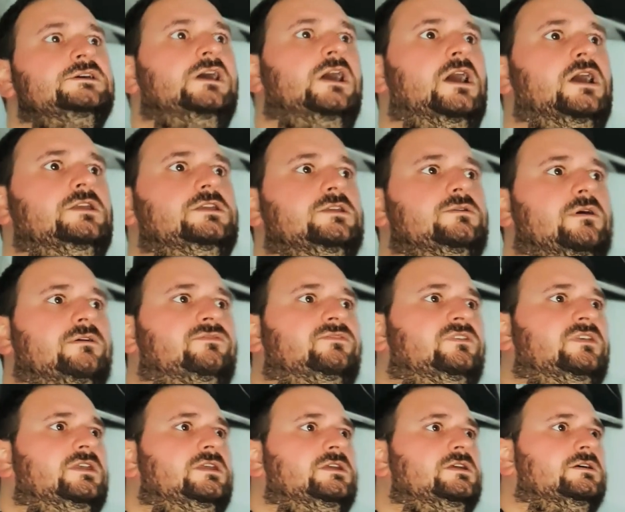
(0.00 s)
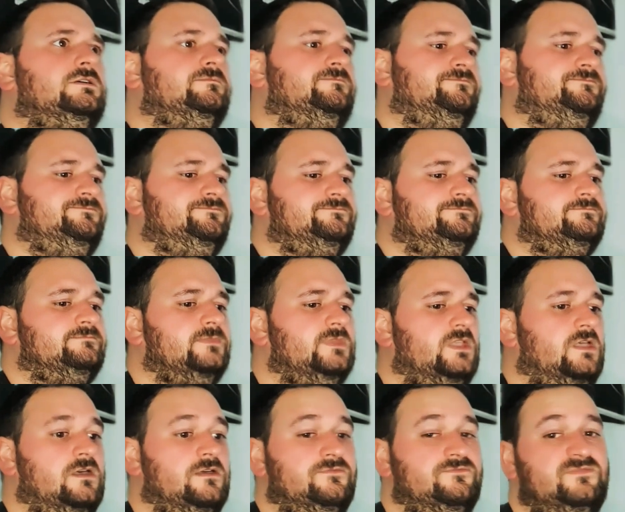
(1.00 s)
uh, U F C,
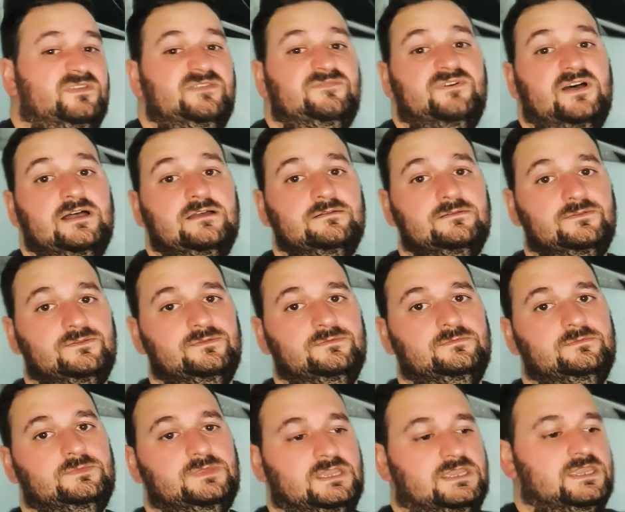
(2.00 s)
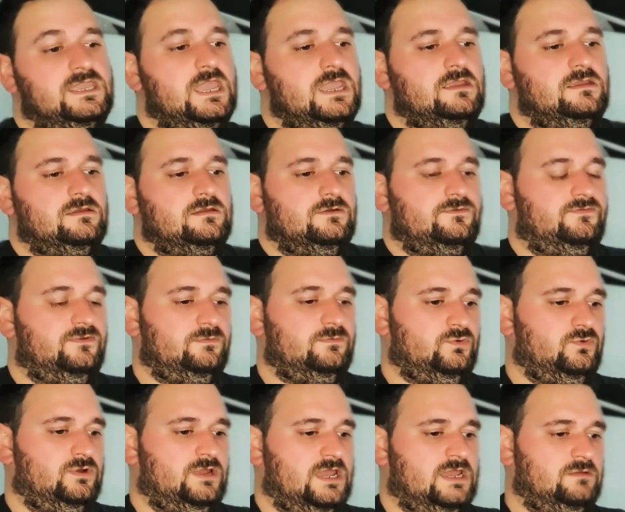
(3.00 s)
uh, FIFA, the king of
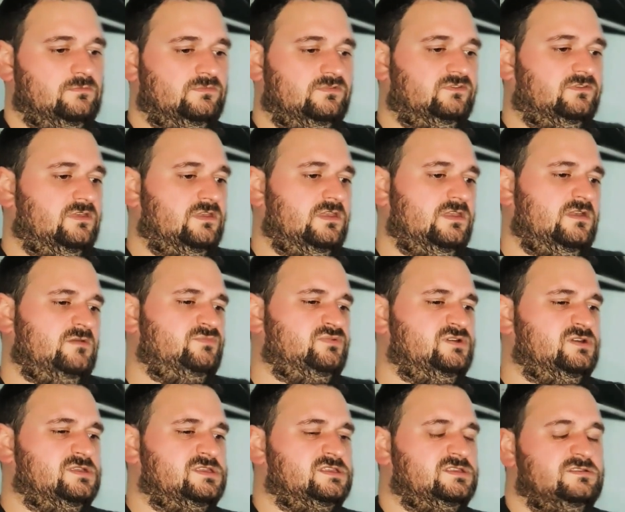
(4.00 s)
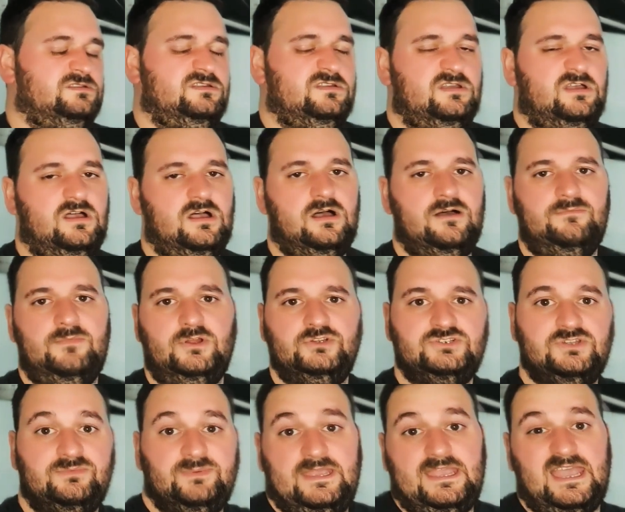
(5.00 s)
football games. Plus, I might
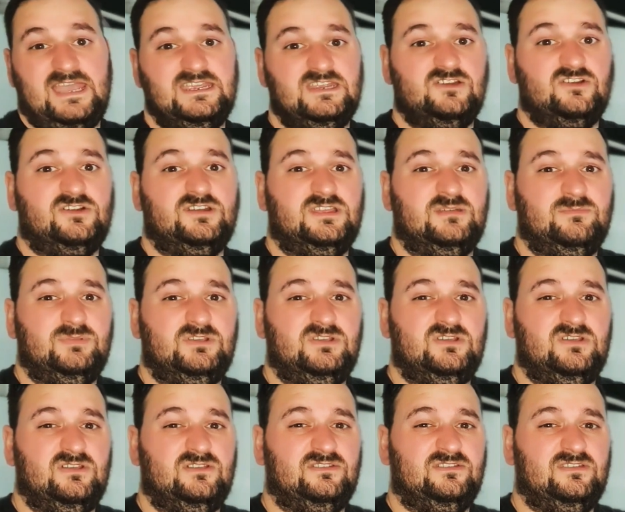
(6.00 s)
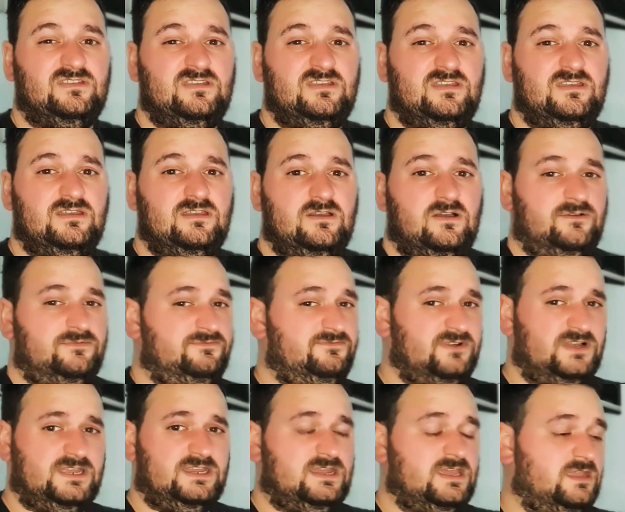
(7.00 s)
just be hating on it because I
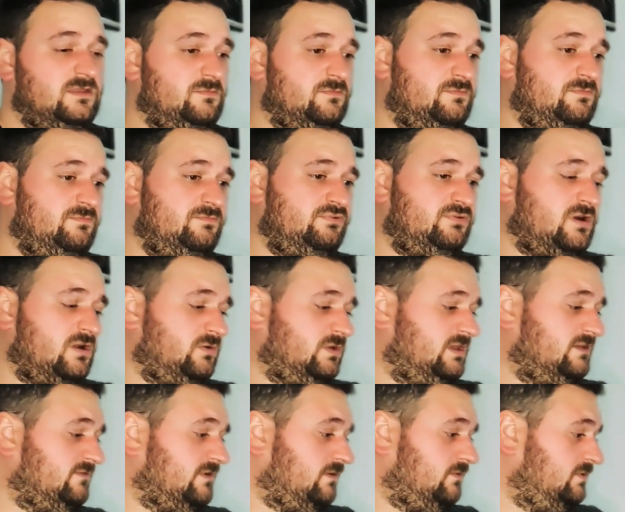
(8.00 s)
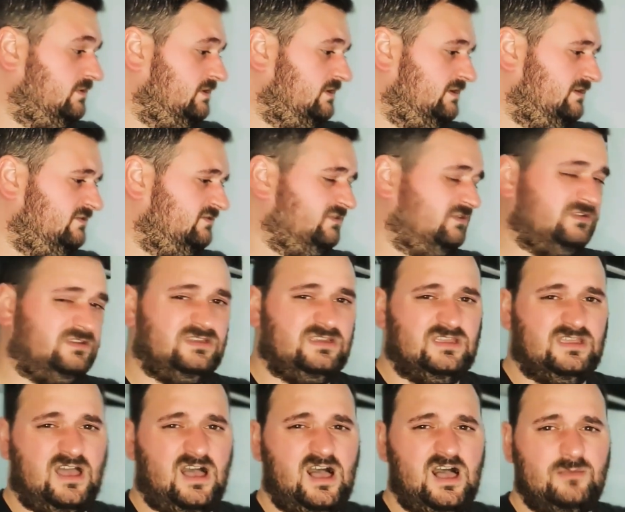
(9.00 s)
fucking hate Pro Evo. It's just
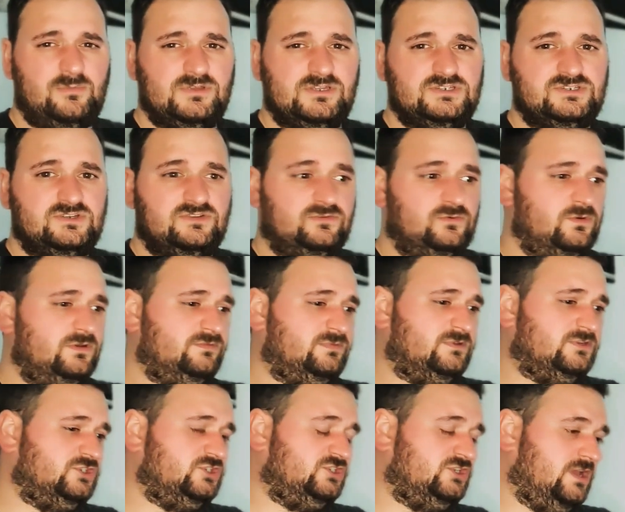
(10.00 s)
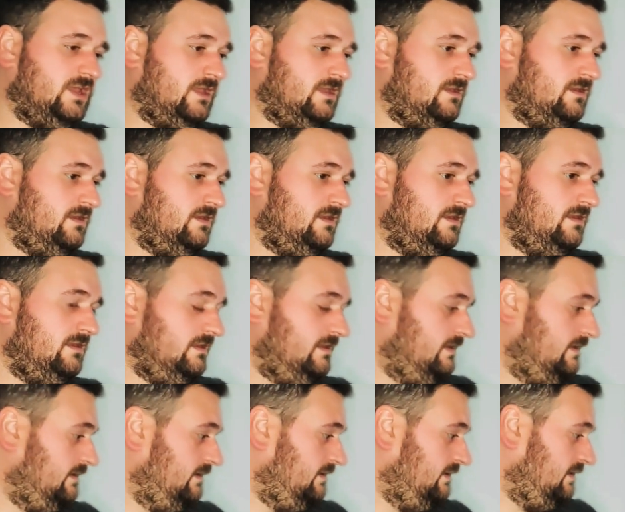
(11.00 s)
garbage. It's always been shit.
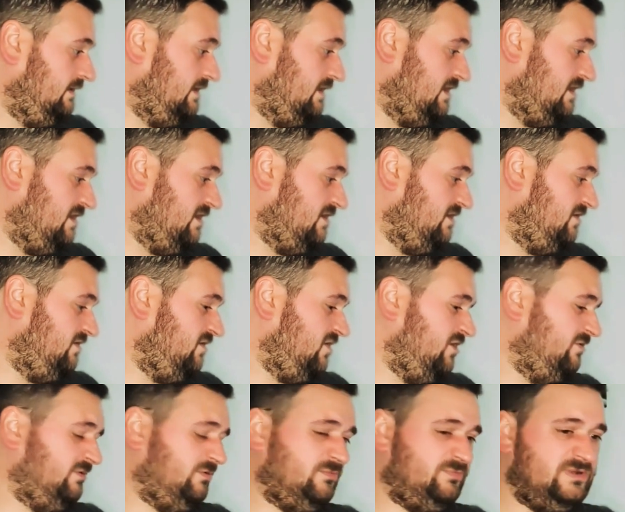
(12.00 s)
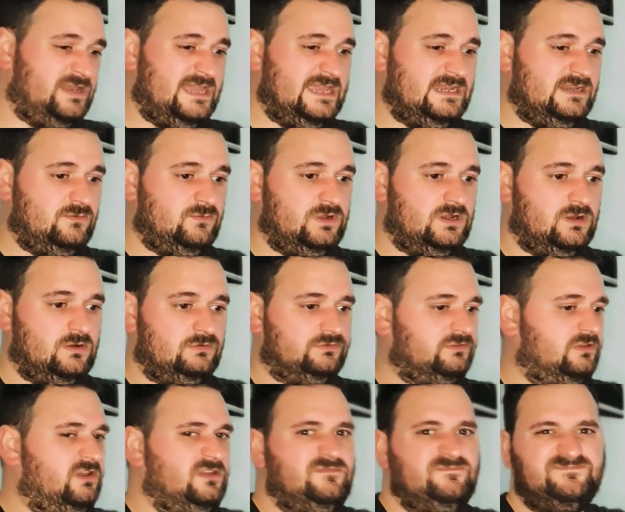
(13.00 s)
Uh, I've been playing it when I
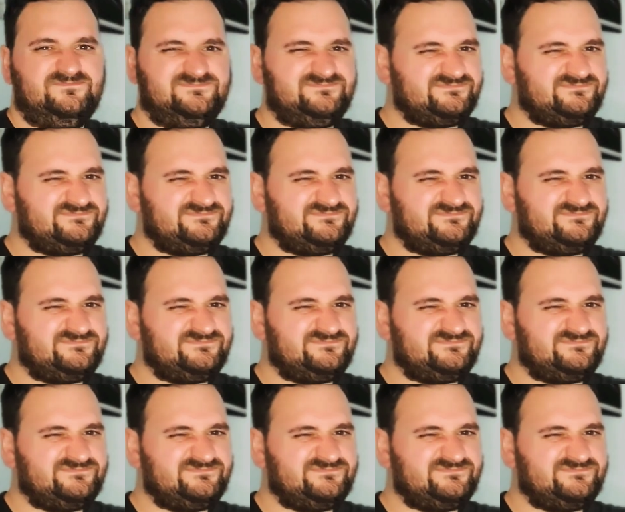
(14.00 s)
was like